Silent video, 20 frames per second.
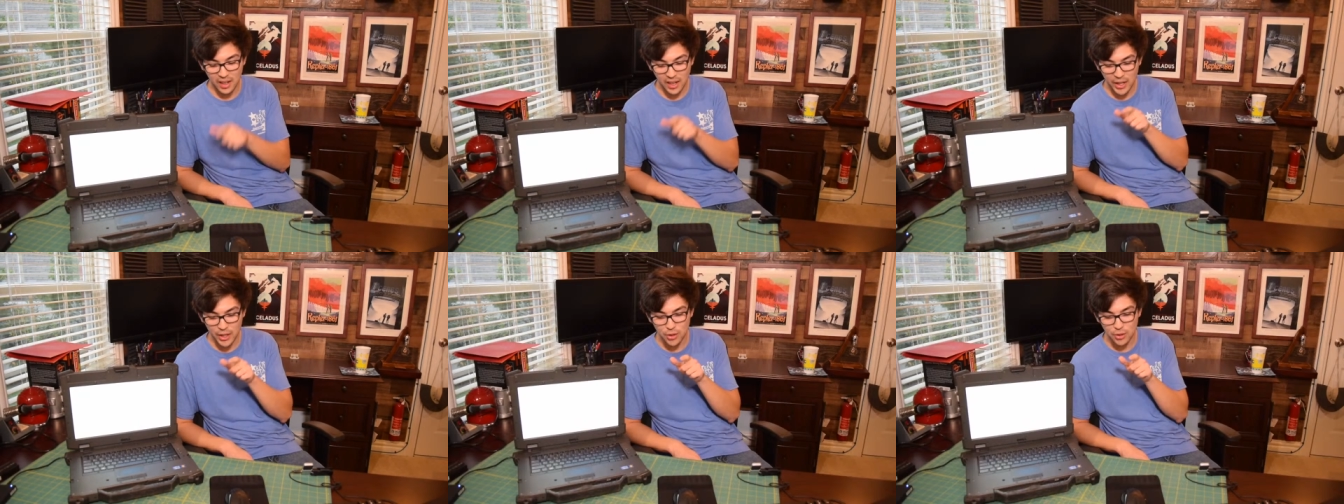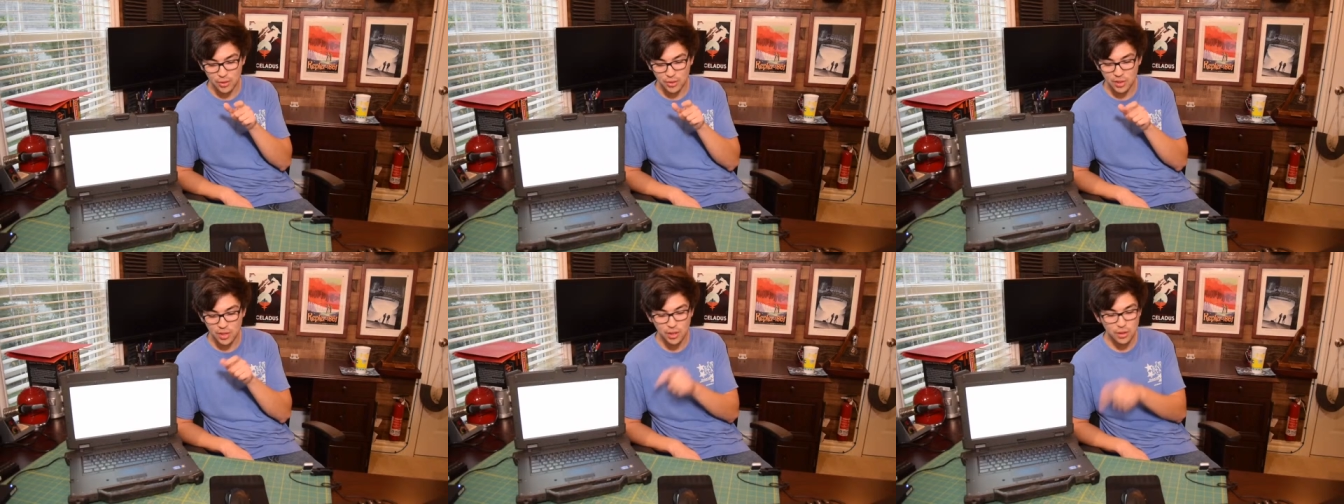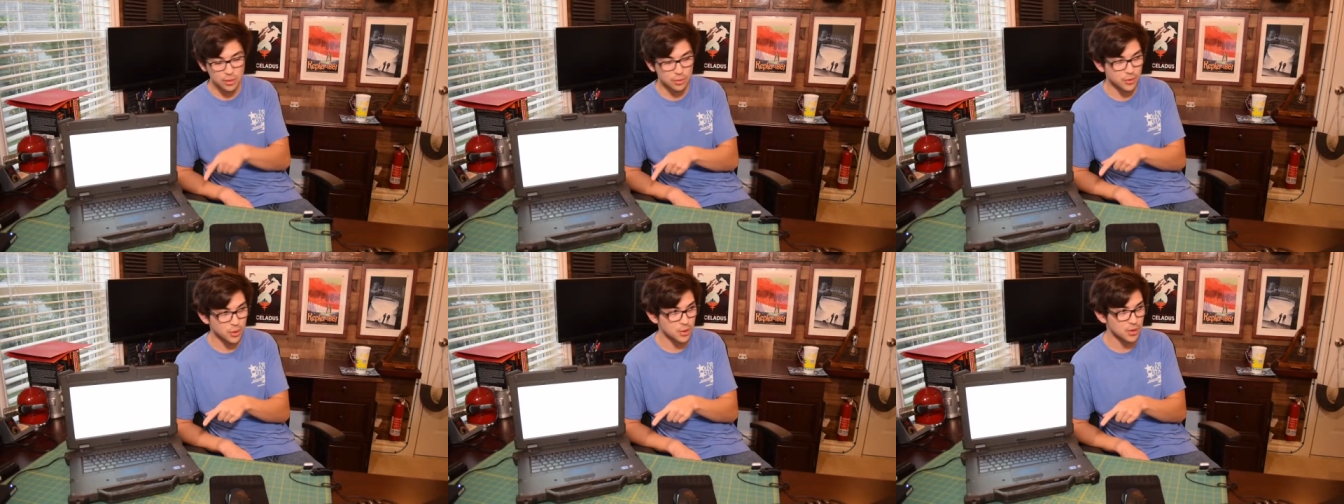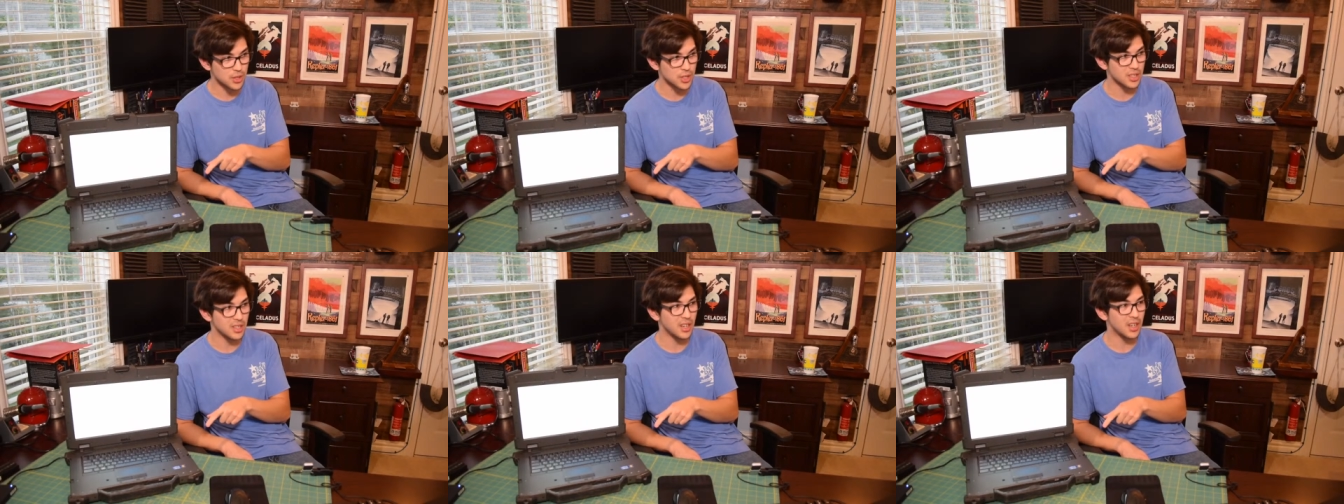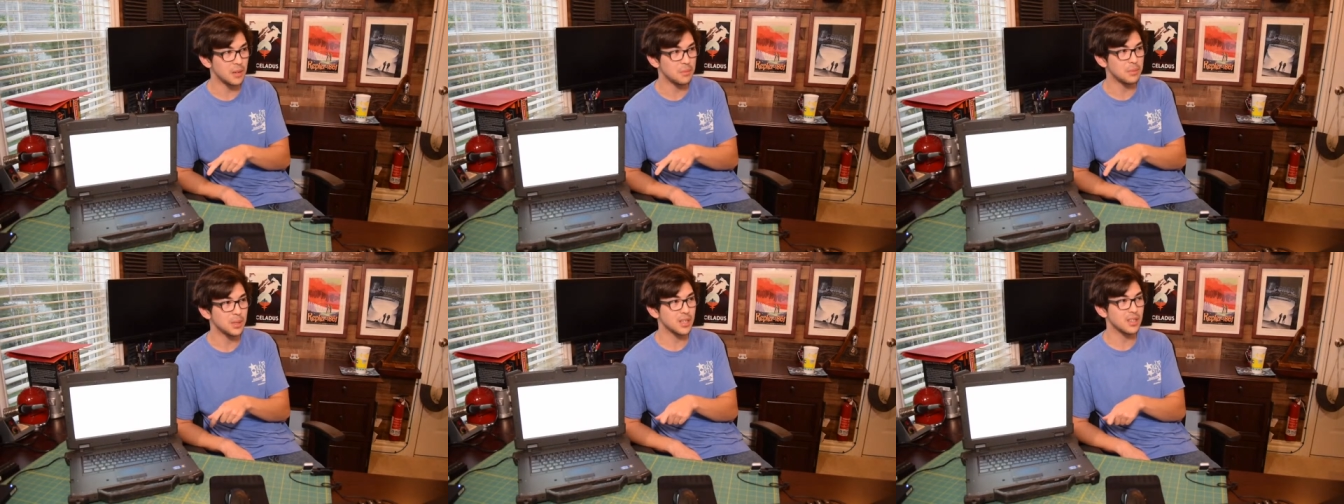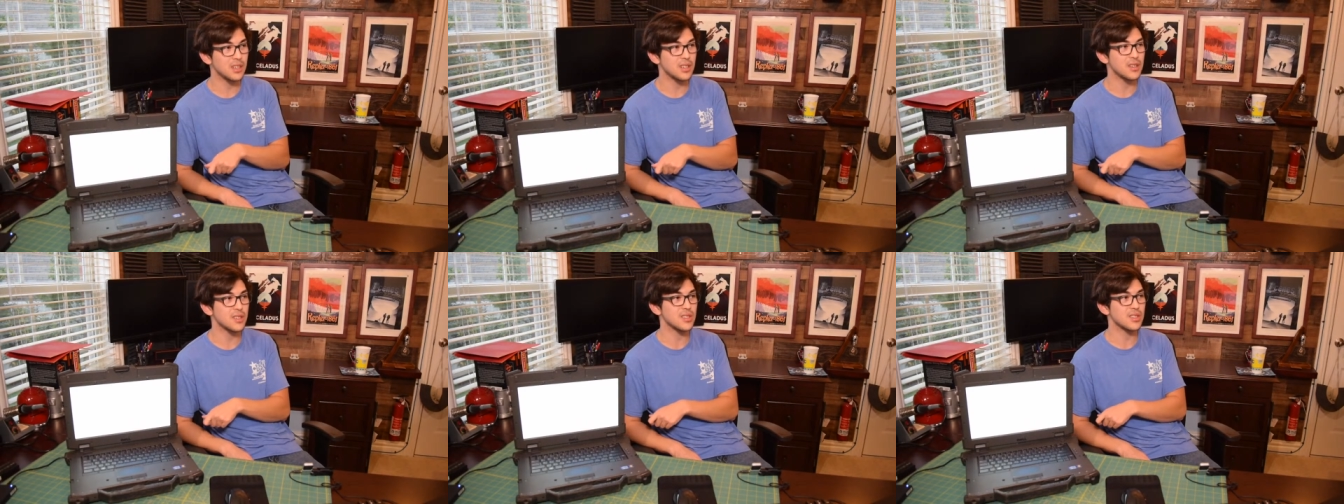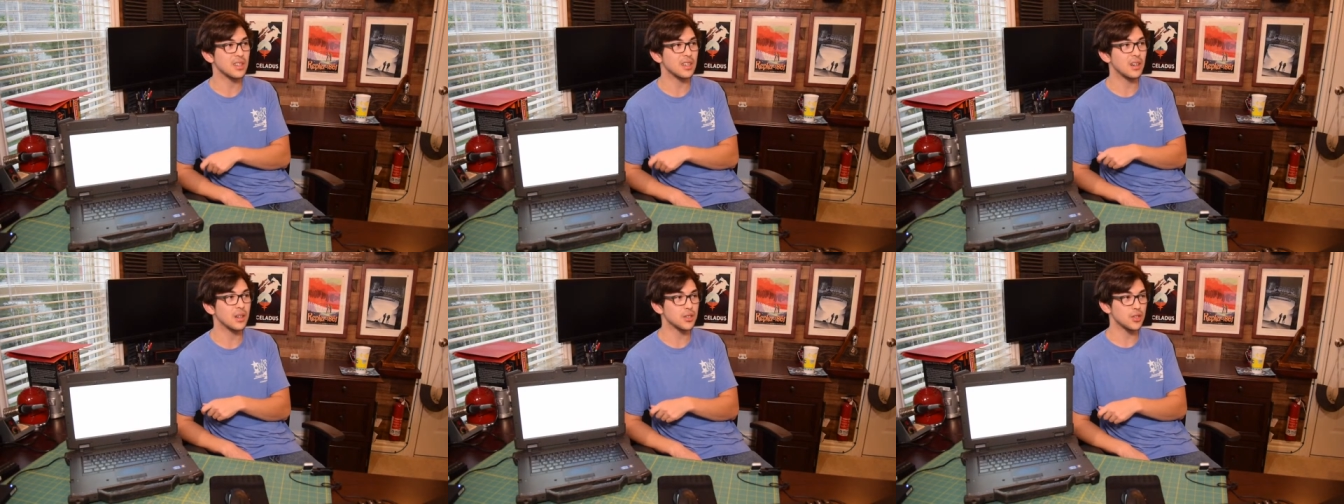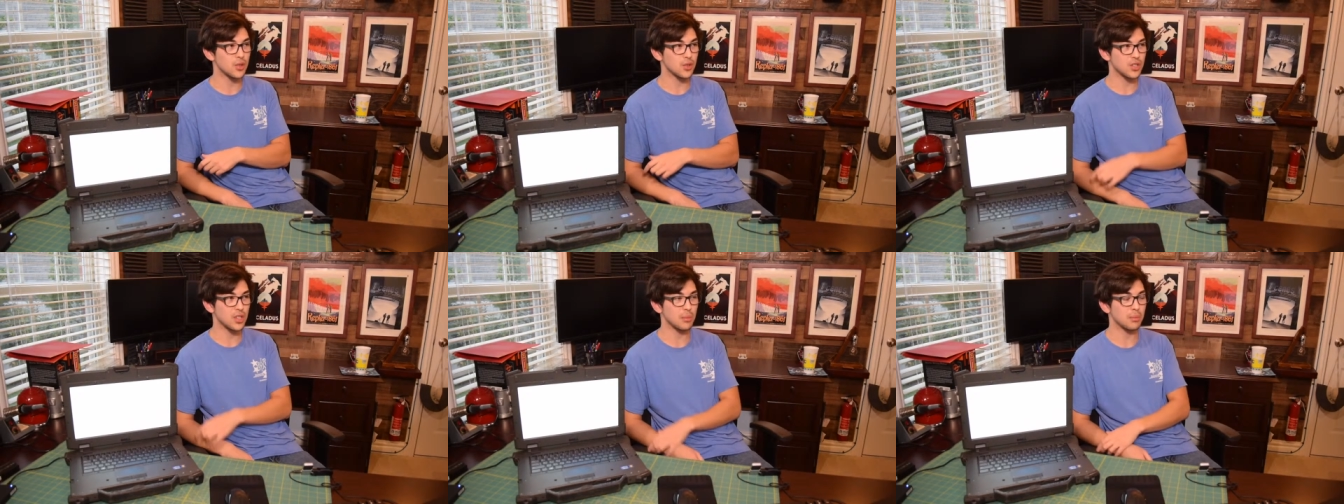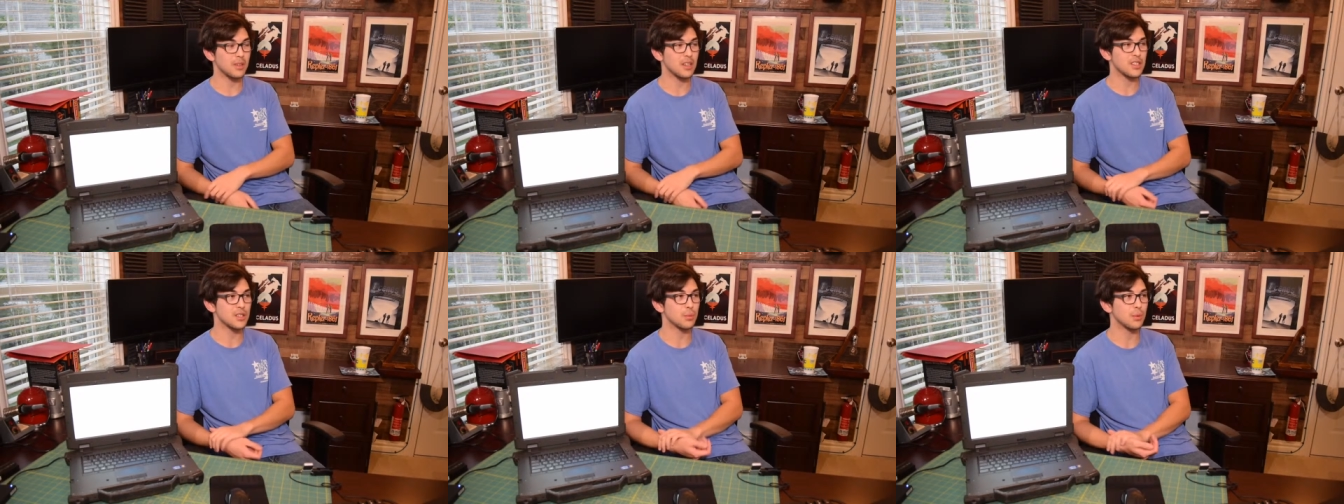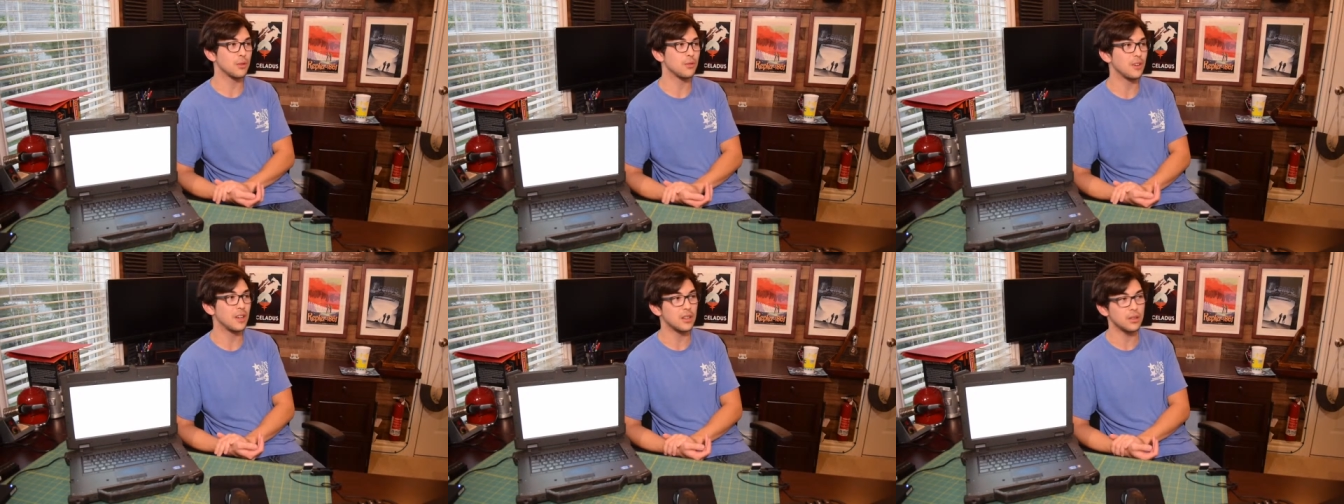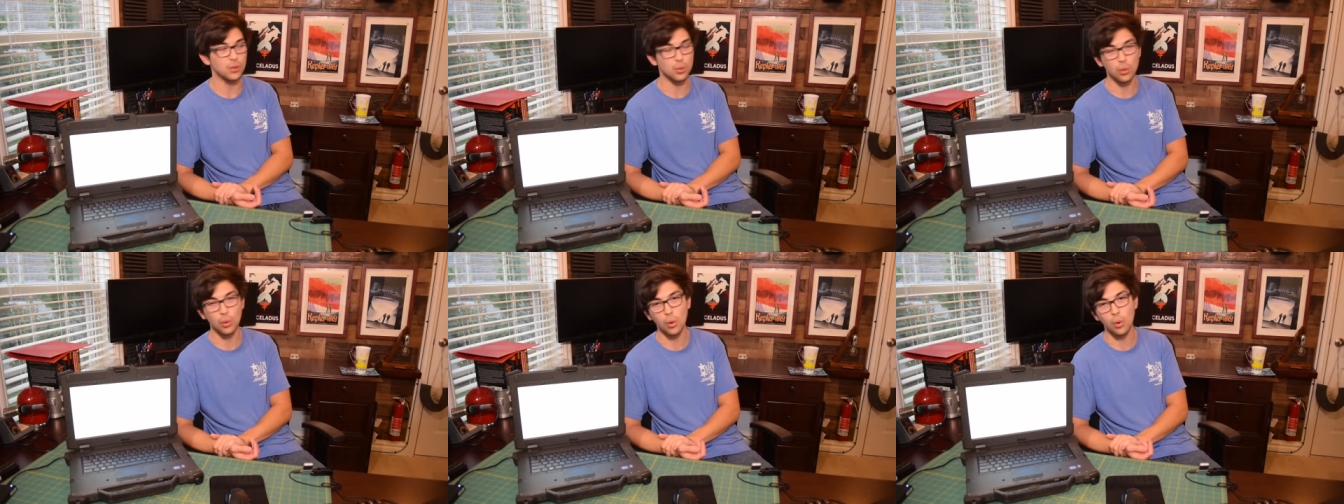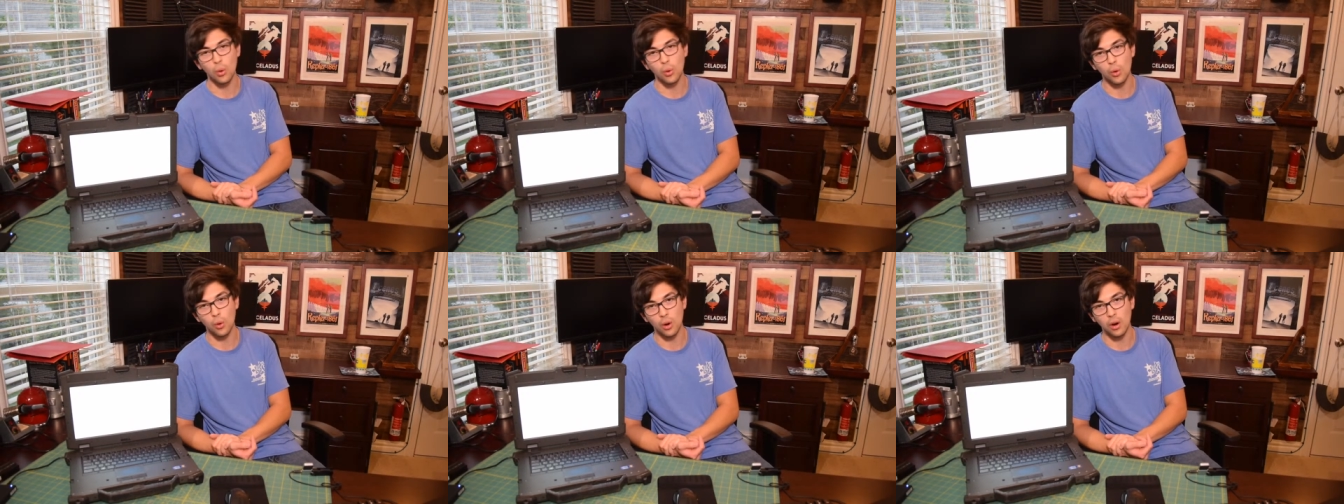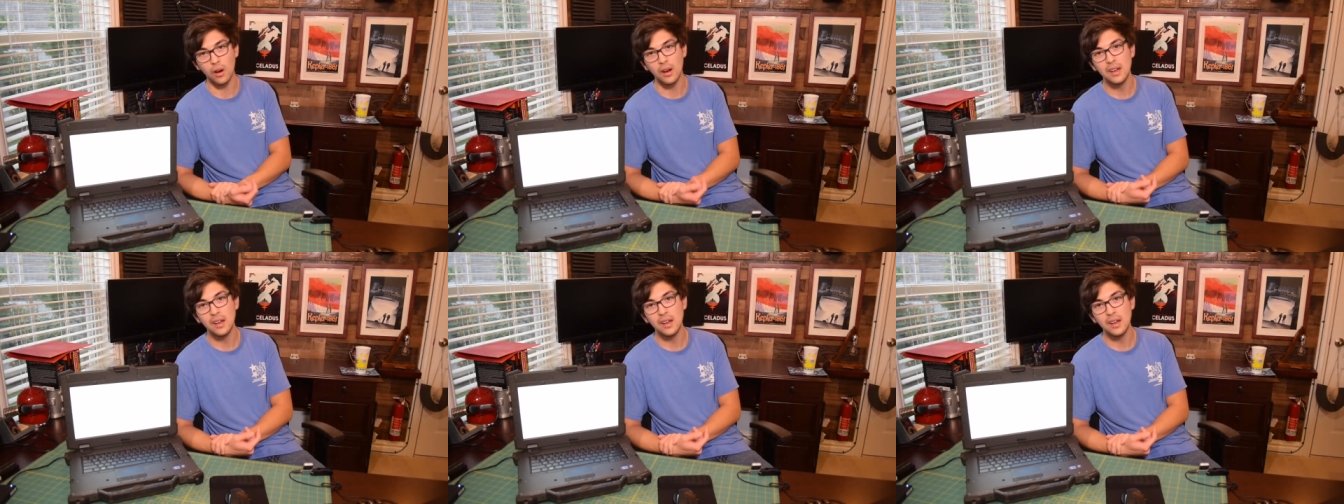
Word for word: higher tier version um, because they also ship this with a dual core